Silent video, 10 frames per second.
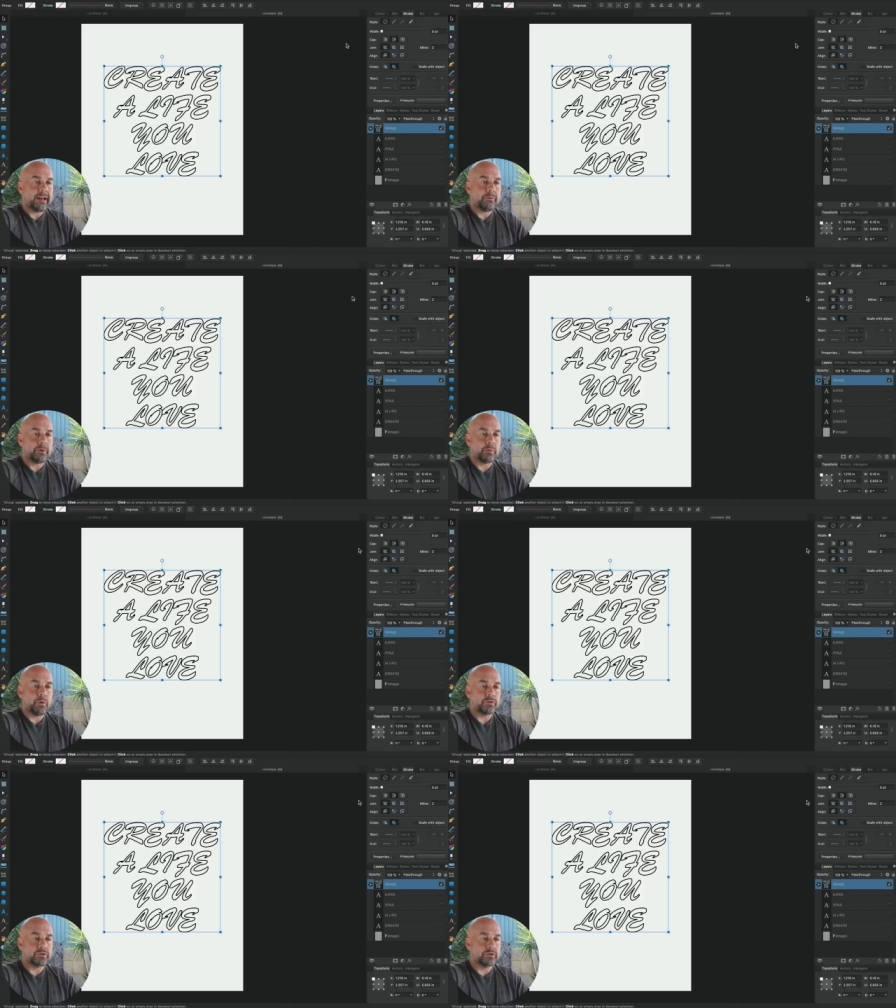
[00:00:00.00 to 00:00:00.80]
Now what we
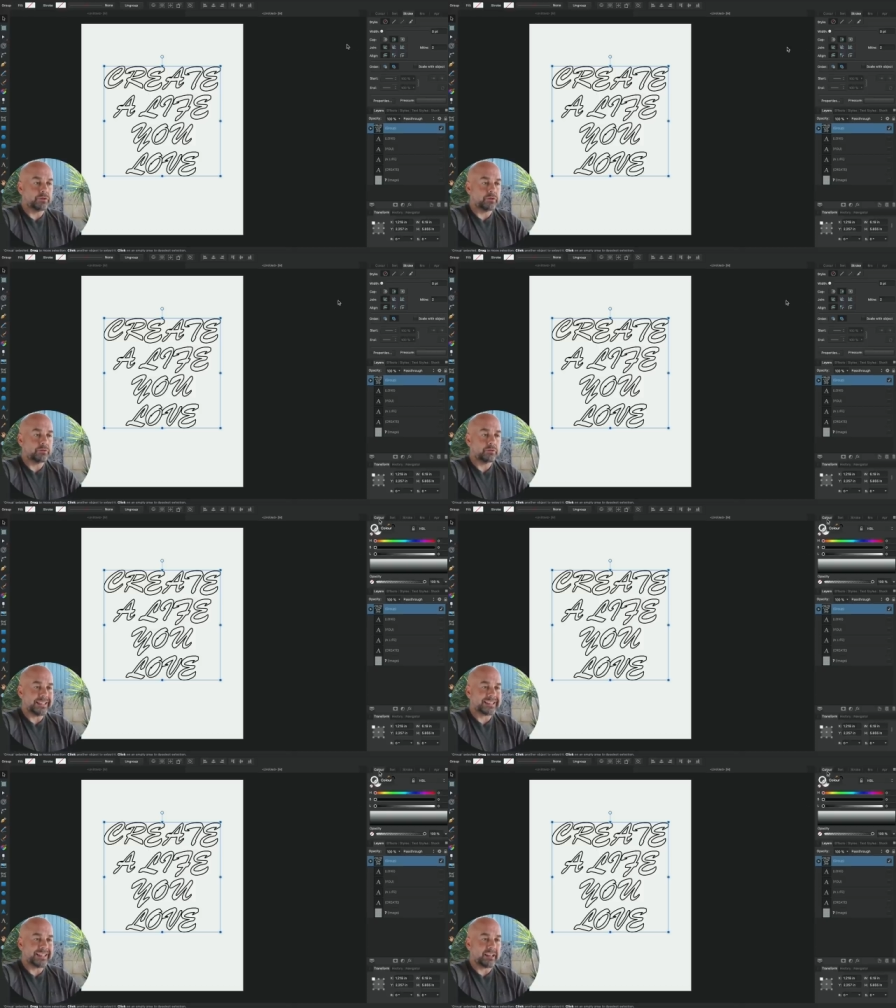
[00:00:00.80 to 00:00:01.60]
want to do
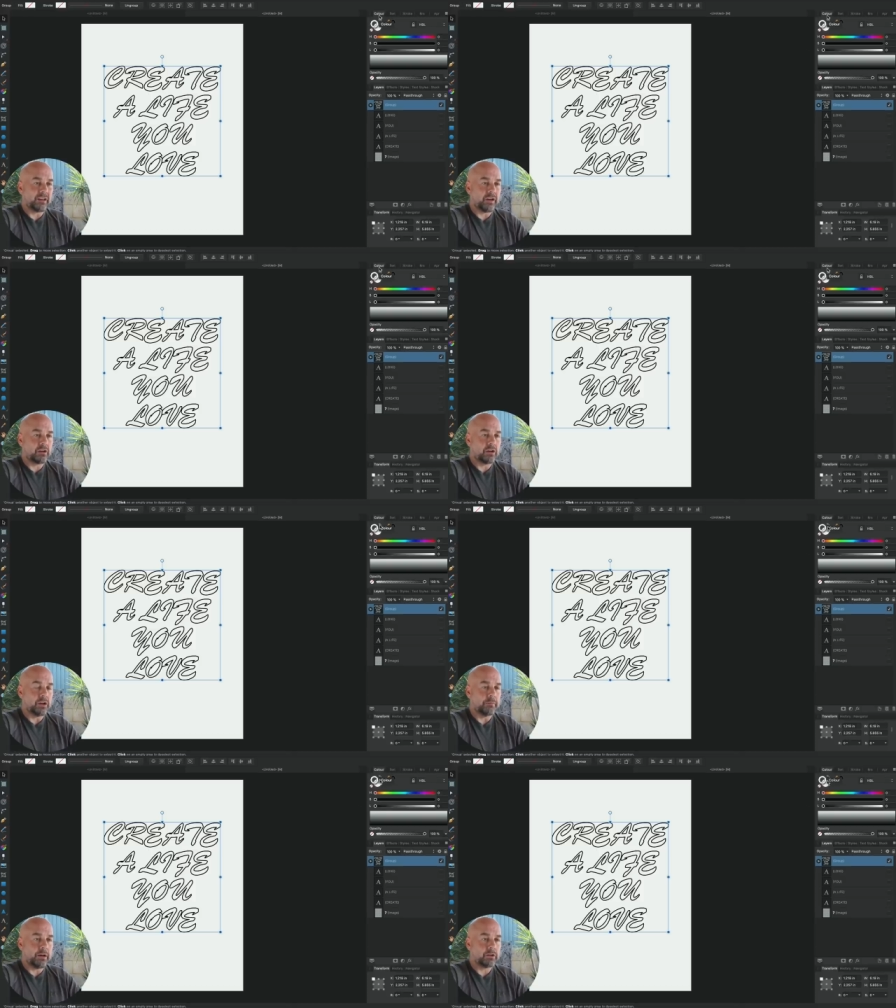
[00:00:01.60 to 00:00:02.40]
is click on our
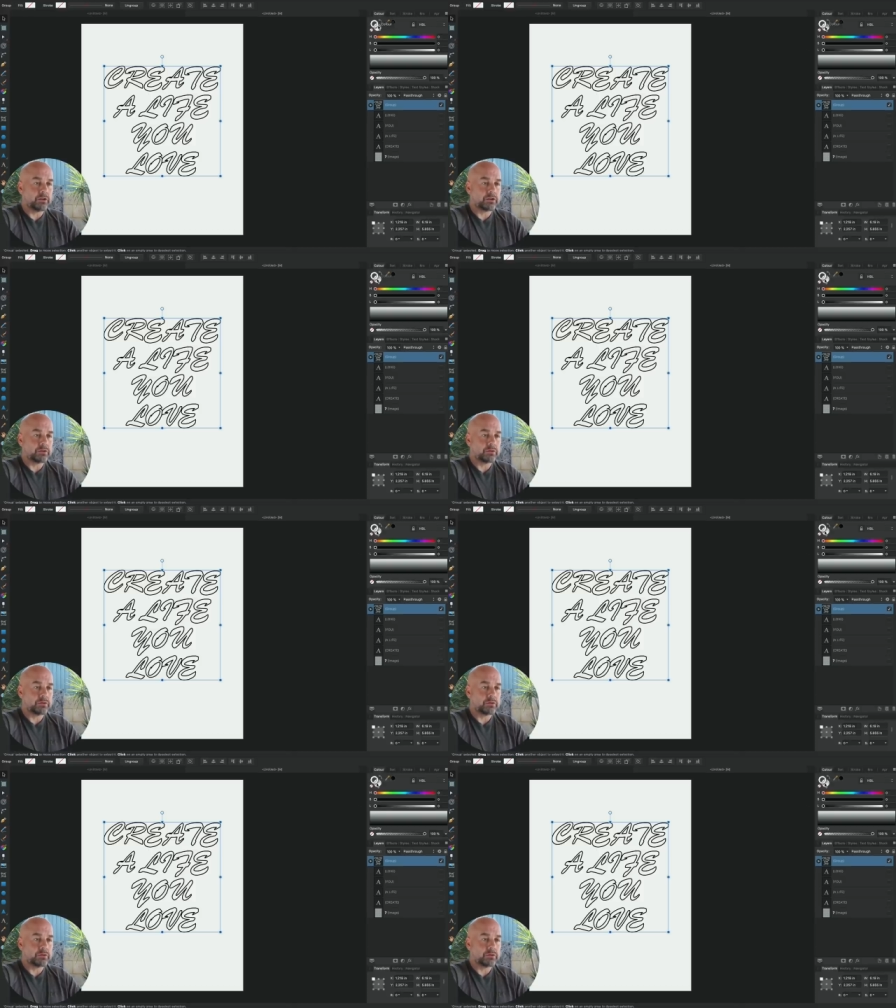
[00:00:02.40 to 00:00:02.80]
color box.